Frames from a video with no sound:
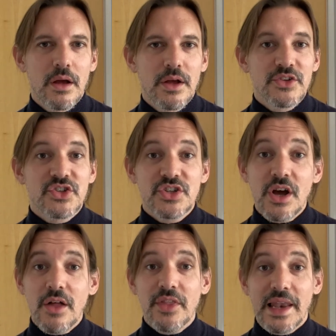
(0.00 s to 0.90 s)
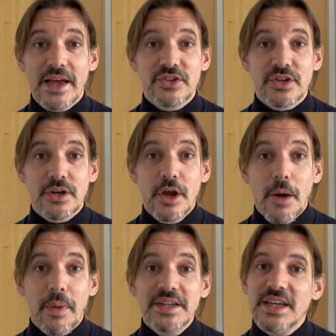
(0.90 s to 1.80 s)
Start the lesson
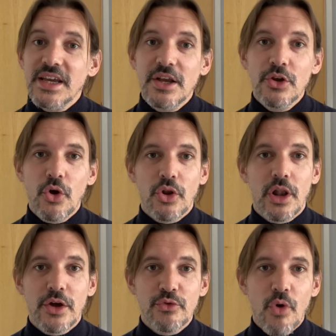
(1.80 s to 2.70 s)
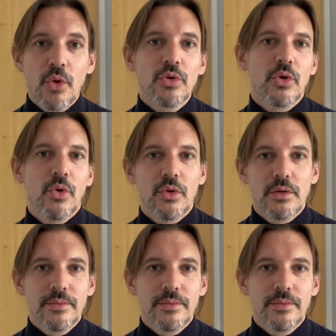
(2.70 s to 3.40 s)
by taking an online roll call.